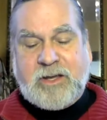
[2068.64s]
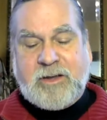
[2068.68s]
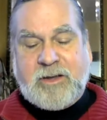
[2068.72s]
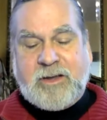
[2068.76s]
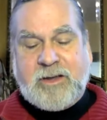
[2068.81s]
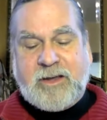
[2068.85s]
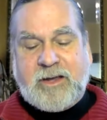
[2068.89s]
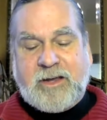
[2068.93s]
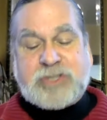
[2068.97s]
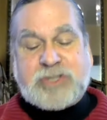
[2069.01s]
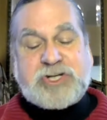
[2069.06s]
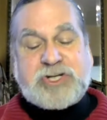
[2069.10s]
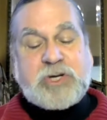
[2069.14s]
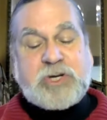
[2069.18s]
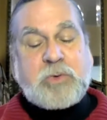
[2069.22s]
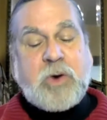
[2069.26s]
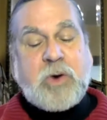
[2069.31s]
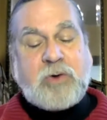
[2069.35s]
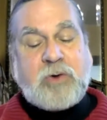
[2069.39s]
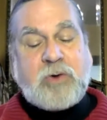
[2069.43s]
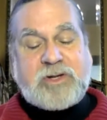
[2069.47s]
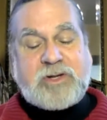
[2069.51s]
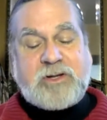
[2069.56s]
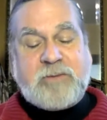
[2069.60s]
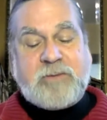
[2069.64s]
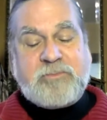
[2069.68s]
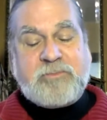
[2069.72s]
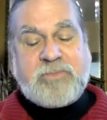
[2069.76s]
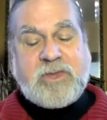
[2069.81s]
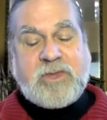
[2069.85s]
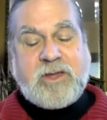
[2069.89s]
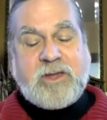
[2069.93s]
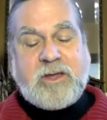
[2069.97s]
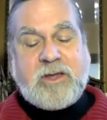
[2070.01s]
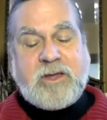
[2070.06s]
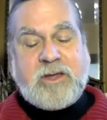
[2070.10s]
And she quoted,
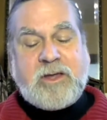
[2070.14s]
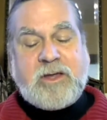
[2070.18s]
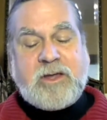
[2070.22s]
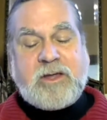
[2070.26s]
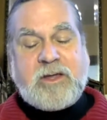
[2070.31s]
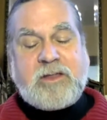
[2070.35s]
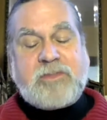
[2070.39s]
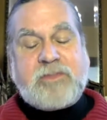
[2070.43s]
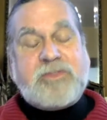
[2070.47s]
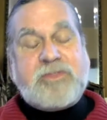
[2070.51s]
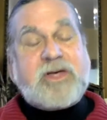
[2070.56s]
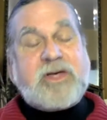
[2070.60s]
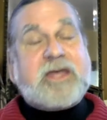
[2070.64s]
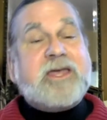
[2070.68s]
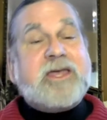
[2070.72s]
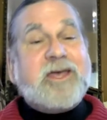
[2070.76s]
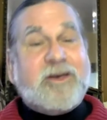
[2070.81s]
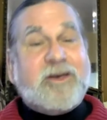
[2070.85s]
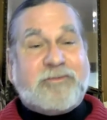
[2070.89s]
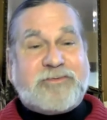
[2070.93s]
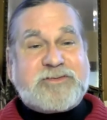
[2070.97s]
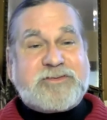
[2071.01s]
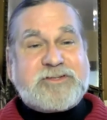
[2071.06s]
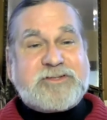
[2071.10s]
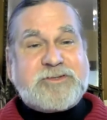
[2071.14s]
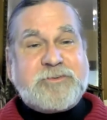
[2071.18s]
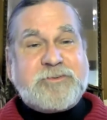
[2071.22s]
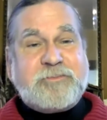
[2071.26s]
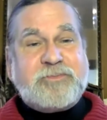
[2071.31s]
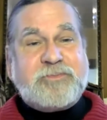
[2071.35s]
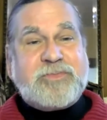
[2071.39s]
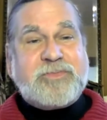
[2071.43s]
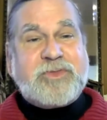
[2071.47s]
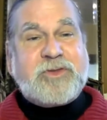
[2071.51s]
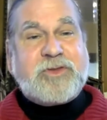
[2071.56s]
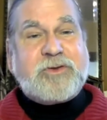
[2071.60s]
"The gift
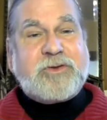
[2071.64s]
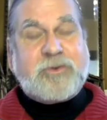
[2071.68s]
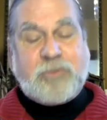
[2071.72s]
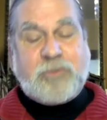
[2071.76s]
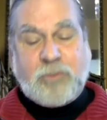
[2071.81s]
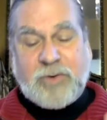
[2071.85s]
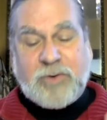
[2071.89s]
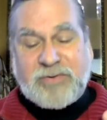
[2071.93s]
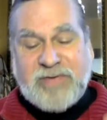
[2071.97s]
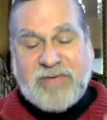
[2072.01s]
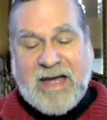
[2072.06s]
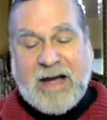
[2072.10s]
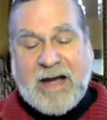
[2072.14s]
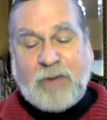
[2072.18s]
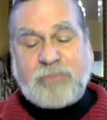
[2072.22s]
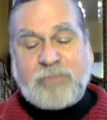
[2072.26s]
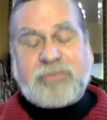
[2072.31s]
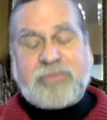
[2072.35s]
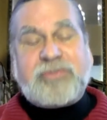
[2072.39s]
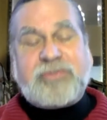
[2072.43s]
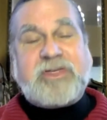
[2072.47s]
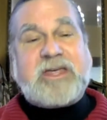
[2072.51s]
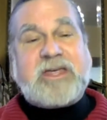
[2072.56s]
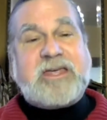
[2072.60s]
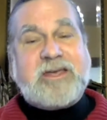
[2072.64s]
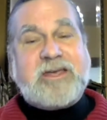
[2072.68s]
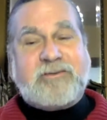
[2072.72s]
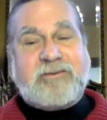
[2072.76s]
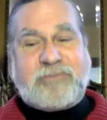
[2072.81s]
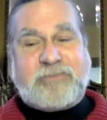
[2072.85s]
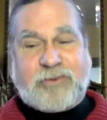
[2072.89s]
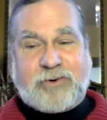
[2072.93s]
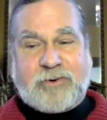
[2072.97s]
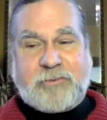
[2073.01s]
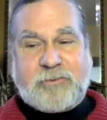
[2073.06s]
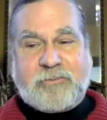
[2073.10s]
without the
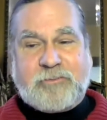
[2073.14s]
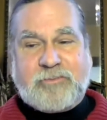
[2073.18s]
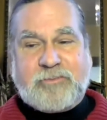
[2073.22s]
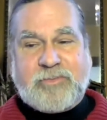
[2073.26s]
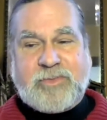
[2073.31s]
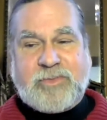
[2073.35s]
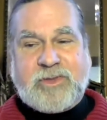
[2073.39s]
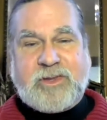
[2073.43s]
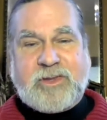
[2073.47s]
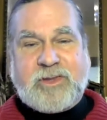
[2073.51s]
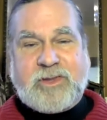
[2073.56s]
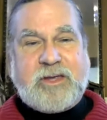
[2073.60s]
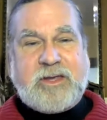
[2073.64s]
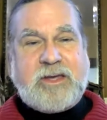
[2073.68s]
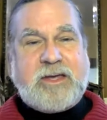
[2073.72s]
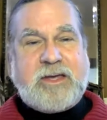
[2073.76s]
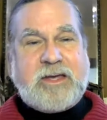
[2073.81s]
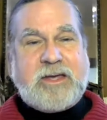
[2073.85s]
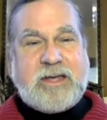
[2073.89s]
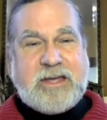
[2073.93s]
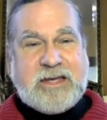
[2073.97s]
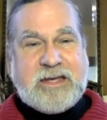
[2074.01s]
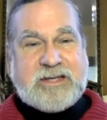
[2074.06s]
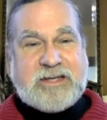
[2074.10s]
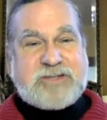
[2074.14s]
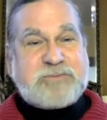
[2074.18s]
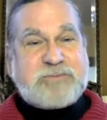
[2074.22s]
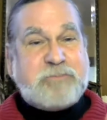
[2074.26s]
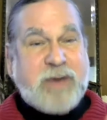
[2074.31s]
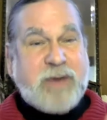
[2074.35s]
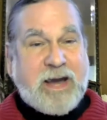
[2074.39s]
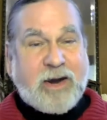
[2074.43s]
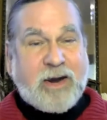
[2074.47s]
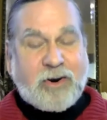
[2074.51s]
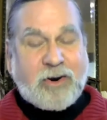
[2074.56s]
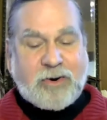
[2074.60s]
giver is
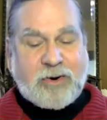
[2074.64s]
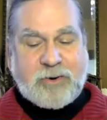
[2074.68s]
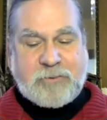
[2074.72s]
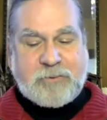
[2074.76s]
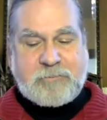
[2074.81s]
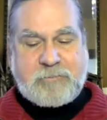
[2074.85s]
bare."